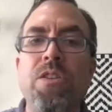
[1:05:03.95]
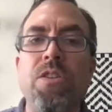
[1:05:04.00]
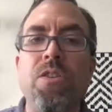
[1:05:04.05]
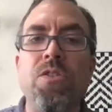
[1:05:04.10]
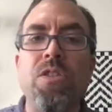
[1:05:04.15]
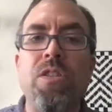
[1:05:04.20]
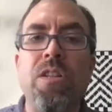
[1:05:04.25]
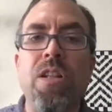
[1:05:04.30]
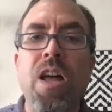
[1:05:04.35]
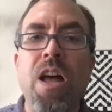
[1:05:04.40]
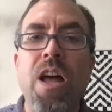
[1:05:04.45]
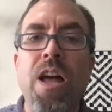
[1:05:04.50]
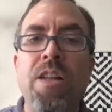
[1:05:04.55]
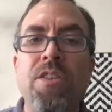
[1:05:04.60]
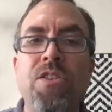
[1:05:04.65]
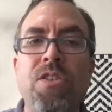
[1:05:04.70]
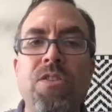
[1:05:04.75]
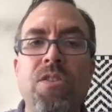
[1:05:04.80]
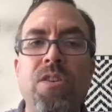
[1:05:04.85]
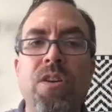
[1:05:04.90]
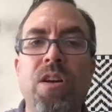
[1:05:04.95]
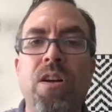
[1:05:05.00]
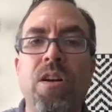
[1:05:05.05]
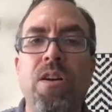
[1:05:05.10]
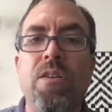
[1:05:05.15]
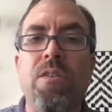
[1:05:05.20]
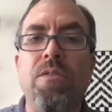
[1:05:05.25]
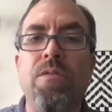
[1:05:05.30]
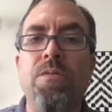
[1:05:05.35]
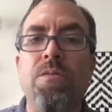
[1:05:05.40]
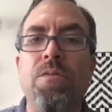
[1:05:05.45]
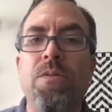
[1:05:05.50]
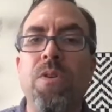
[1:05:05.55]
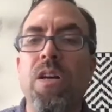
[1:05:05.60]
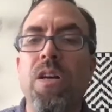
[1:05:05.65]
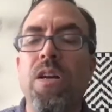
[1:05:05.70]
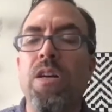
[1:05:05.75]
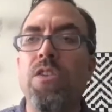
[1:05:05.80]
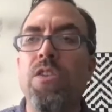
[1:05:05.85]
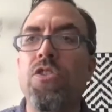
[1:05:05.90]
There's lots of
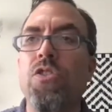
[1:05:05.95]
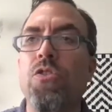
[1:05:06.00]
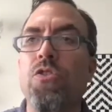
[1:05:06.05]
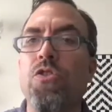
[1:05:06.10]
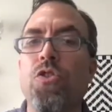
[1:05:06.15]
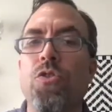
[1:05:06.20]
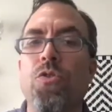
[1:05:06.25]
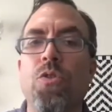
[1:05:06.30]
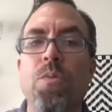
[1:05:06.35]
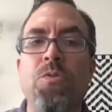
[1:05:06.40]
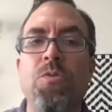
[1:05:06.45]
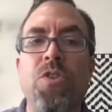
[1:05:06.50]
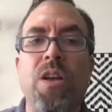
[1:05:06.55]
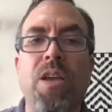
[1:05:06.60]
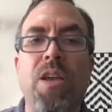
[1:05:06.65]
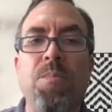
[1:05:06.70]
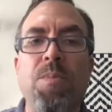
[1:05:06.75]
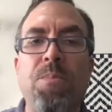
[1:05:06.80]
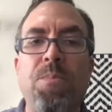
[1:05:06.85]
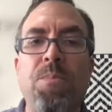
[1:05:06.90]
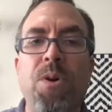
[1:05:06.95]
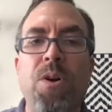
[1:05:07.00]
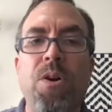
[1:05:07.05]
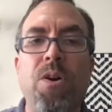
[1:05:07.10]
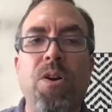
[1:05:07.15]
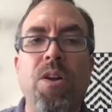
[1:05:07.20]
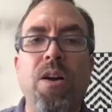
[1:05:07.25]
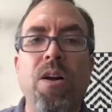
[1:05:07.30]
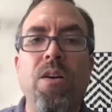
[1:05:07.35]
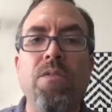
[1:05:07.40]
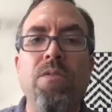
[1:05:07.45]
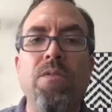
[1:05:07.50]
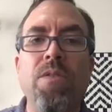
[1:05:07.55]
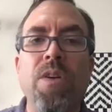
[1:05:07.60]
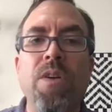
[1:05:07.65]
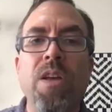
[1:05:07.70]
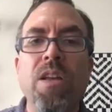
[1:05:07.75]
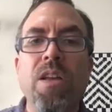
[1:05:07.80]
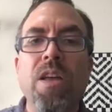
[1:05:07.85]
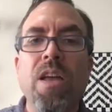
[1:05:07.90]
social groups I can be part of.
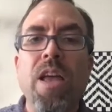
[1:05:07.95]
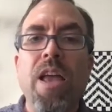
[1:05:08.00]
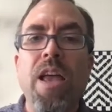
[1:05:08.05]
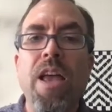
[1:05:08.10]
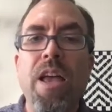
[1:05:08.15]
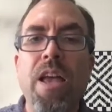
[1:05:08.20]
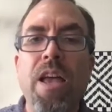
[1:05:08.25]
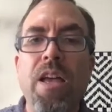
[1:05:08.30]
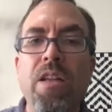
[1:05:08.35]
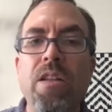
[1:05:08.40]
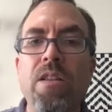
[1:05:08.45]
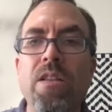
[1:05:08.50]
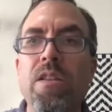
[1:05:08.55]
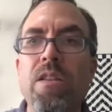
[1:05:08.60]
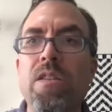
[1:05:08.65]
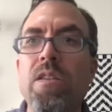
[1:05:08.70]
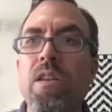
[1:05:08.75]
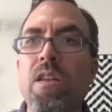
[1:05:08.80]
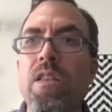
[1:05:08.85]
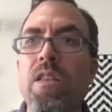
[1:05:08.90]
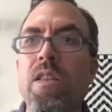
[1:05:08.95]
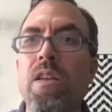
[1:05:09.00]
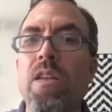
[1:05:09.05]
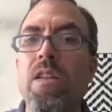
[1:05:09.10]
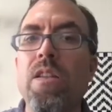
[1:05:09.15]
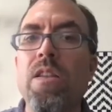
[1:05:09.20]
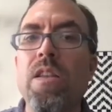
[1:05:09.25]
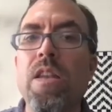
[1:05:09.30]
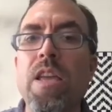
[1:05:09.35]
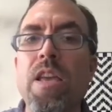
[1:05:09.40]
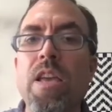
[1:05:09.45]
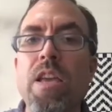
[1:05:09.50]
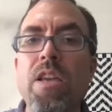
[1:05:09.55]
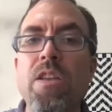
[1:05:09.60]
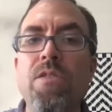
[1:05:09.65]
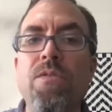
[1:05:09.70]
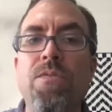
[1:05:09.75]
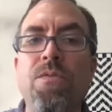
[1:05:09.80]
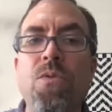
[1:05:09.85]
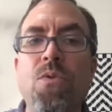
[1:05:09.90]
And the
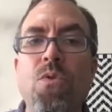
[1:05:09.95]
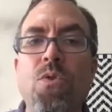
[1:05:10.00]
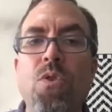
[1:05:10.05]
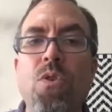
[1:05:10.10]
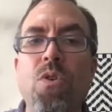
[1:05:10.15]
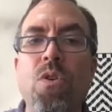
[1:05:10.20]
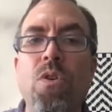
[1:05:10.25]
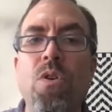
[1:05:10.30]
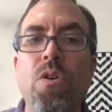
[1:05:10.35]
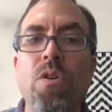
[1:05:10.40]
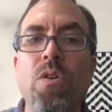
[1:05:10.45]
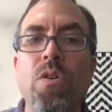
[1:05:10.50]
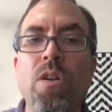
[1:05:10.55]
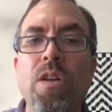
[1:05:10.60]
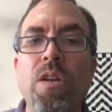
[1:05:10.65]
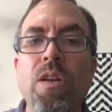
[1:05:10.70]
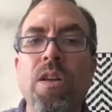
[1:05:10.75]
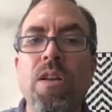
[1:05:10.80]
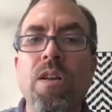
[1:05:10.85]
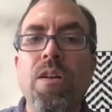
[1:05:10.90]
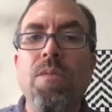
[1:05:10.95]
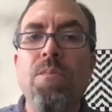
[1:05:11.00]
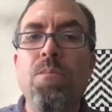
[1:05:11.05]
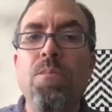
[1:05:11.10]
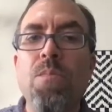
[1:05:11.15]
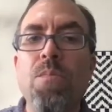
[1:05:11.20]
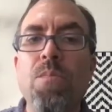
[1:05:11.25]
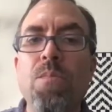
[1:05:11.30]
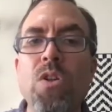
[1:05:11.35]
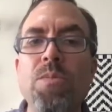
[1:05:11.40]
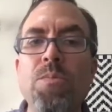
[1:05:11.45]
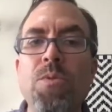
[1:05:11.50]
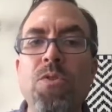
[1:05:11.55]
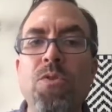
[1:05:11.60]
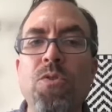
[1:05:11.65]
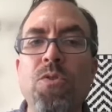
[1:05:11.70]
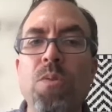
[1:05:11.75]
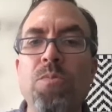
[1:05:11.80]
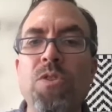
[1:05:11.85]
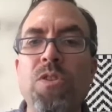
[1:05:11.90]
need for multiple
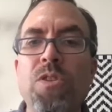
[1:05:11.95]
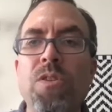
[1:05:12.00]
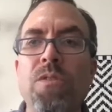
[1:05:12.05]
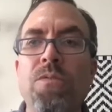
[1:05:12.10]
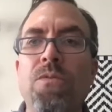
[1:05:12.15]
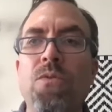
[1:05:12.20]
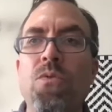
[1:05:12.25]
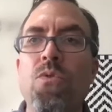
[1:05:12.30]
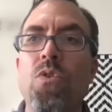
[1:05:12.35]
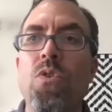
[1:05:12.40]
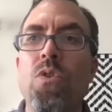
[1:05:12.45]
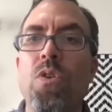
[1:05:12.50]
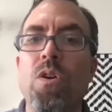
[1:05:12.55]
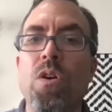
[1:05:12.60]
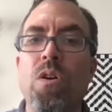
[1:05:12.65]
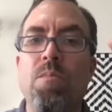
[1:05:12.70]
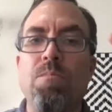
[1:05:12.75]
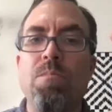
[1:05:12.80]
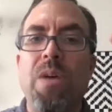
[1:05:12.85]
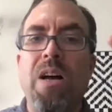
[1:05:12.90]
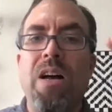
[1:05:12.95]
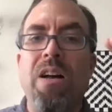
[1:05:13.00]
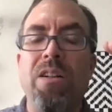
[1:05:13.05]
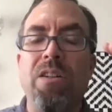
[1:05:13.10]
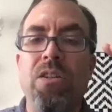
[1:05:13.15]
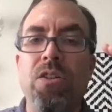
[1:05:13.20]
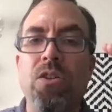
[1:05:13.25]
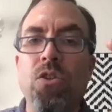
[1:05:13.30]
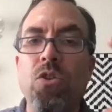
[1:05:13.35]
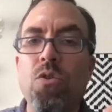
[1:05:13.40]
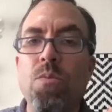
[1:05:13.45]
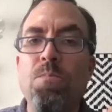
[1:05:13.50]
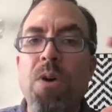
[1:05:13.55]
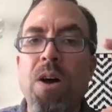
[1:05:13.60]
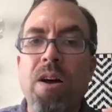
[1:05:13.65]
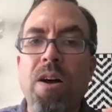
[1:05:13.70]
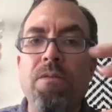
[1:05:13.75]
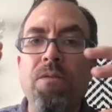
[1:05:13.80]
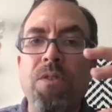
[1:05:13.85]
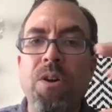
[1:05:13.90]
groups to form a loop
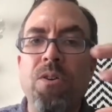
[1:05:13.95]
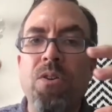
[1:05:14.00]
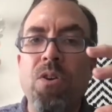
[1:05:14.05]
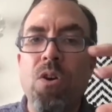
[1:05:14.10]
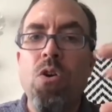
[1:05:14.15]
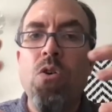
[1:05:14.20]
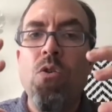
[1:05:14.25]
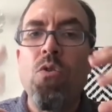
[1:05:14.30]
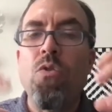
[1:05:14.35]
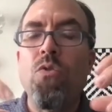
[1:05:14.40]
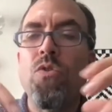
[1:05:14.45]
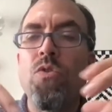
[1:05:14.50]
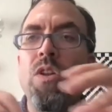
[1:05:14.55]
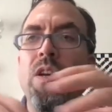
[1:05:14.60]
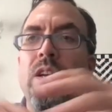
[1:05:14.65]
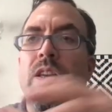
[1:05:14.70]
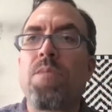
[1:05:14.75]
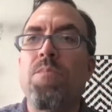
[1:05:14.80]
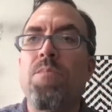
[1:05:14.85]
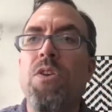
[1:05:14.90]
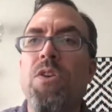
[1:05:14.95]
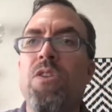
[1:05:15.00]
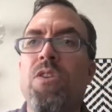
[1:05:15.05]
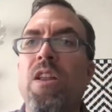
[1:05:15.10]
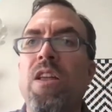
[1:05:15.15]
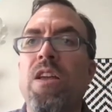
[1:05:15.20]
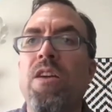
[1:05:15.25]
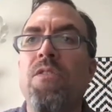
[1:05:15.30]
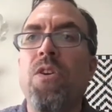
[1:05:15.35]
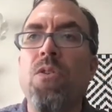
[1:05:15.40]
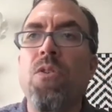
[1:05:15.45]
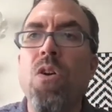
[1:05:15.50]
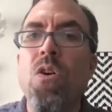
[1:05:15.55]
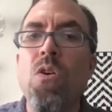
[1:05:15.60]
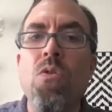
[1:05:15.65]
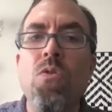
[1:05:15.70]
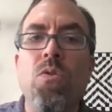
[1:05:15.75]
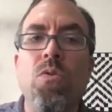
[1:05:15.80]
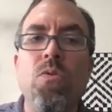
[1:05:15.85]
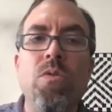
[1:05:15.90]
of their own, a community of their
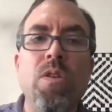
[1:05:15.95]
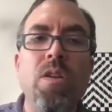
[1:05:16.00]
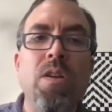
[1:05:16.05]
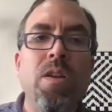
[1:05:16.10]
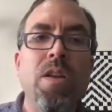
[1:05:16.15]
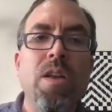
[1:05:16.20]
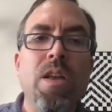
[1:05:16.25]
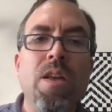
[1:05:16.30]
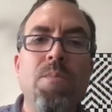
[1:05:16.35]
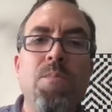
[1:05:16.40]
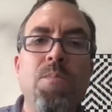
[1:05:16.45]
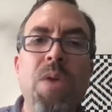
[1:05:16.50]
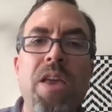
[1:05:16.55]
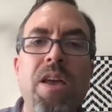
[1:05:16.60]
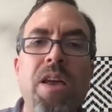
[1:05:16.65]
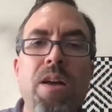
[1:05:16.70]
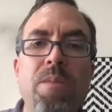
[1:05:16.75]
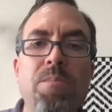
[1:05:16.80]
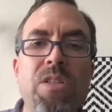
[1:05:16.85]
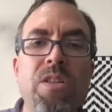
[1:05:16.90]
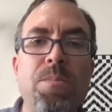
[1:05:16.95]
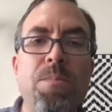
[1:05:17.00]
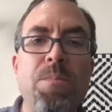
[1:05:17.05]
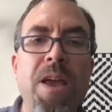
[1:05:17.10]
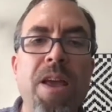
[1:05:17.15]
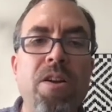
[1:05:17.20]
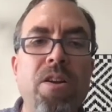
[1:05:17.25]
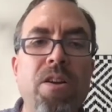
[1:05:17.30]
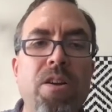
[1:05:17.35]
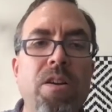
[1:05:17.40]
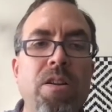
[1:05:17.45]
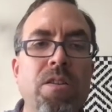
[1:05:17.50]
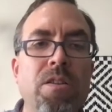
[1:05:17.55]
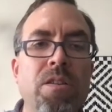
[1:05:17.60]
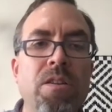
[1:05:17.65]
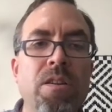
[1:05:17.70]
own, becomes apparent.